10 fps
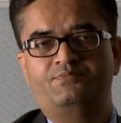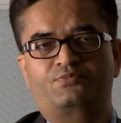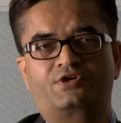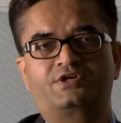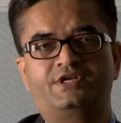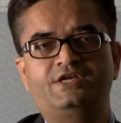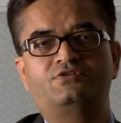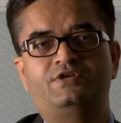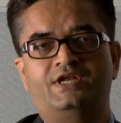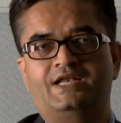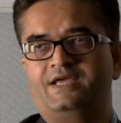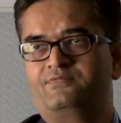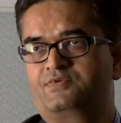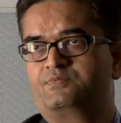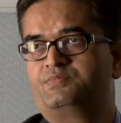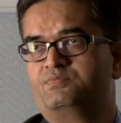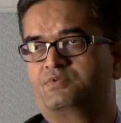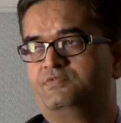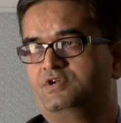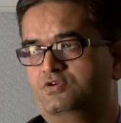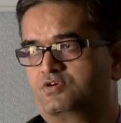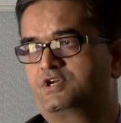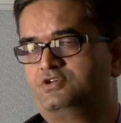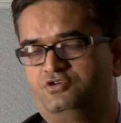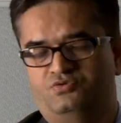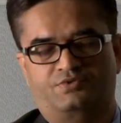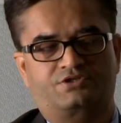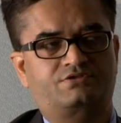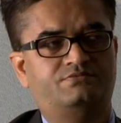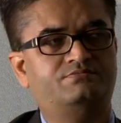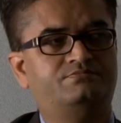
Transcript: important day-to-day life with people with low-grade tumors.